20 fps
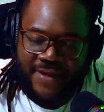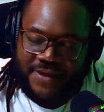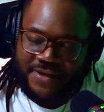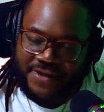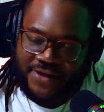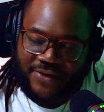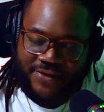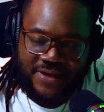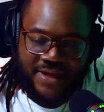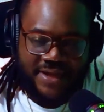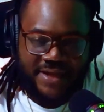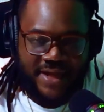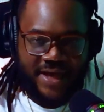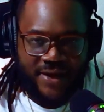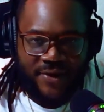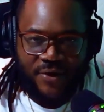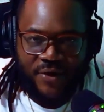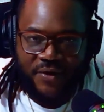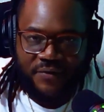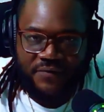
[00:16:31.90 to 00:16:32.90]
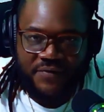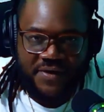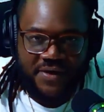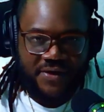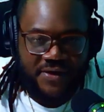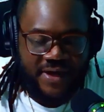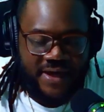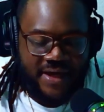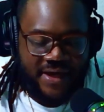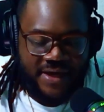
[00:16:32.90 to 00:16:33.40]
Don't let that go over
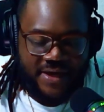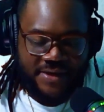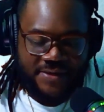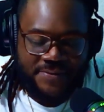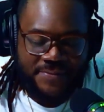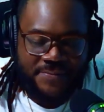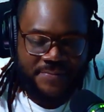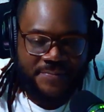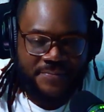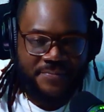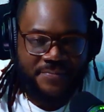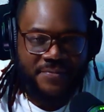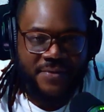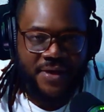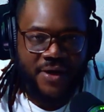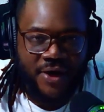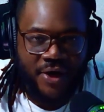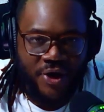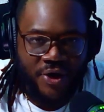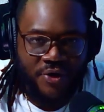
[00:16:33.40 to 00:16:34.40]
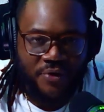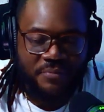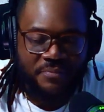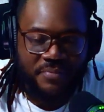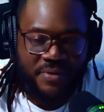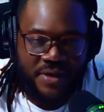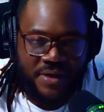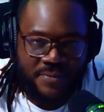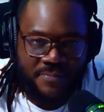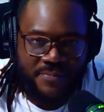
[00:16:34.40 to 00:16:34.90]
your head. Hurt
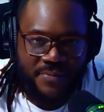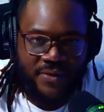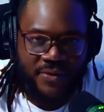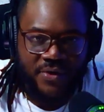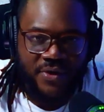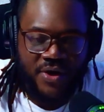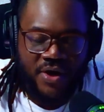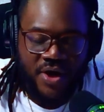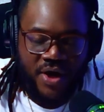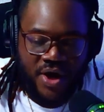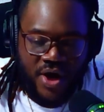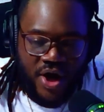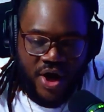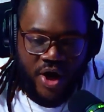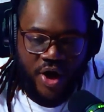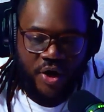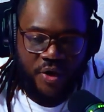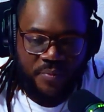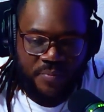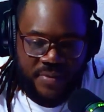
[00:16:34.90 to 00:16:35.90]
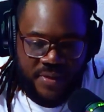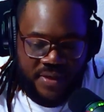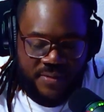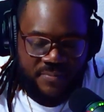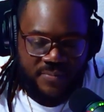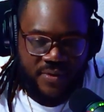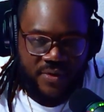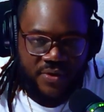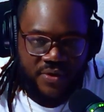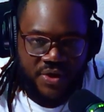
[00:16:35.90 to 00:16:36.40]
people.
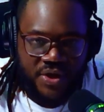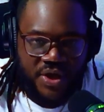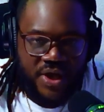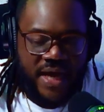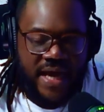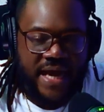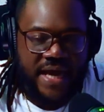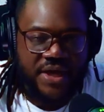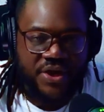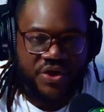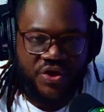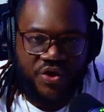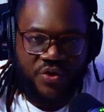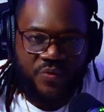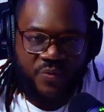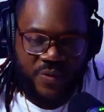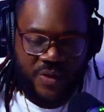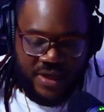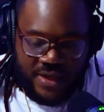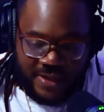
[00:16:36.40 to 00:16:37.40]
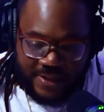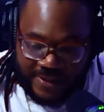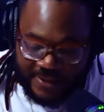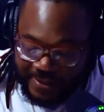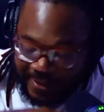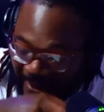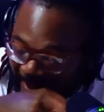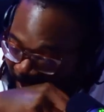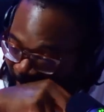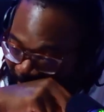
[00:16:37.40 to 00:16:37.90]
And
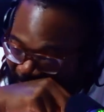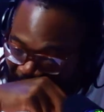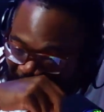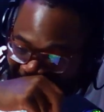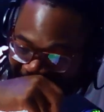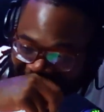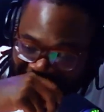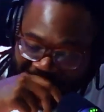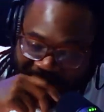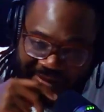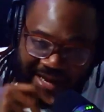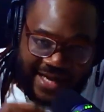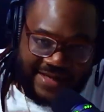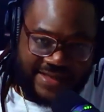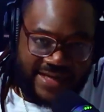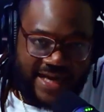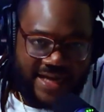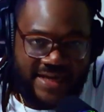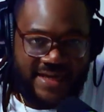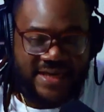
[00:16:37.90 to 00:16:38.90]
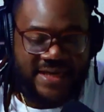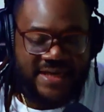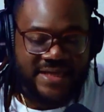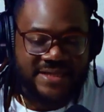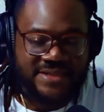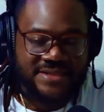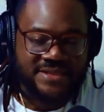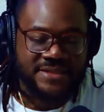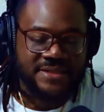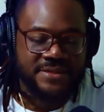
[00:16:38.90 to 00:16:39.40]
the cold part about that
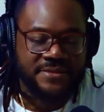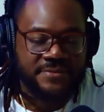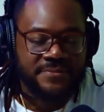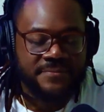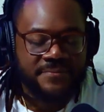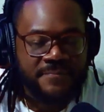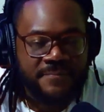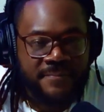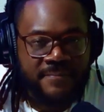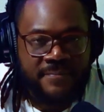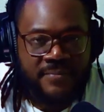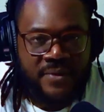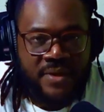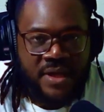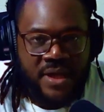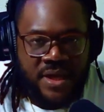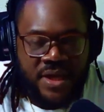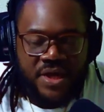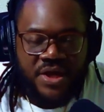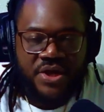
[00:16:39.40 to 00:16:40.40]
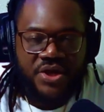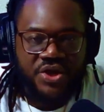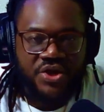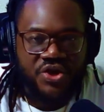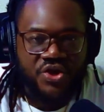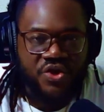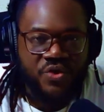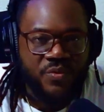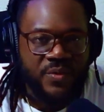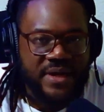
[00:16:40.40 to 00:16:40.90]
is
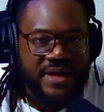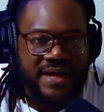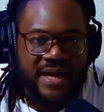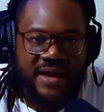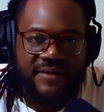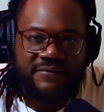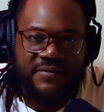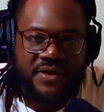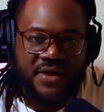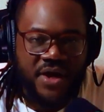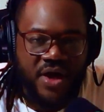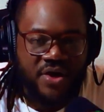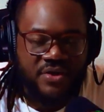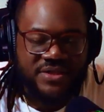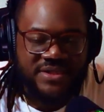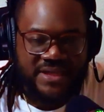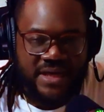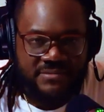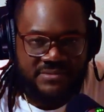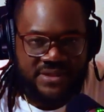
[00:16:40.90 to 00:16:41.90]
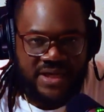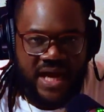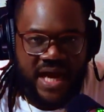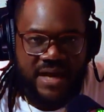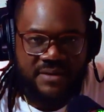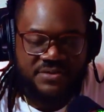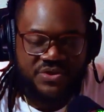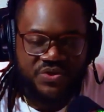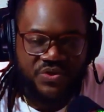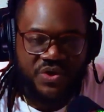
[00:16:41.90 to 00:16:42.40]
you would never know.
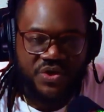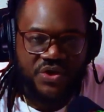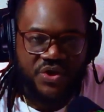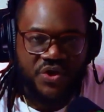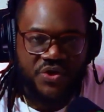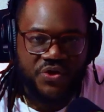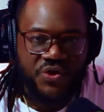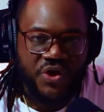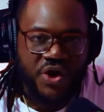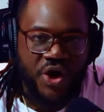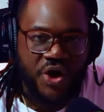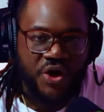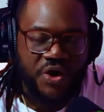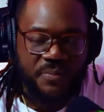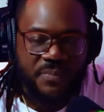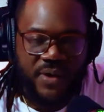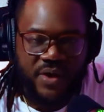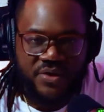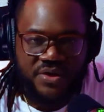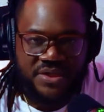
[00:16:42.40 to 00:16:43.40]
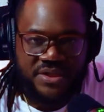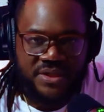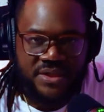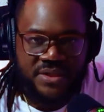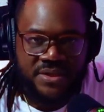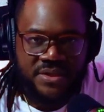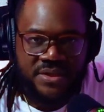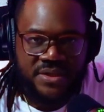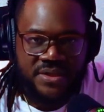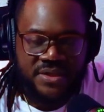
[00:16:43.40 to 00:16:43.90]
Sometimes you'll know you hurt a
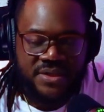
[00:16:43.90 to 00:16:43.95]
person.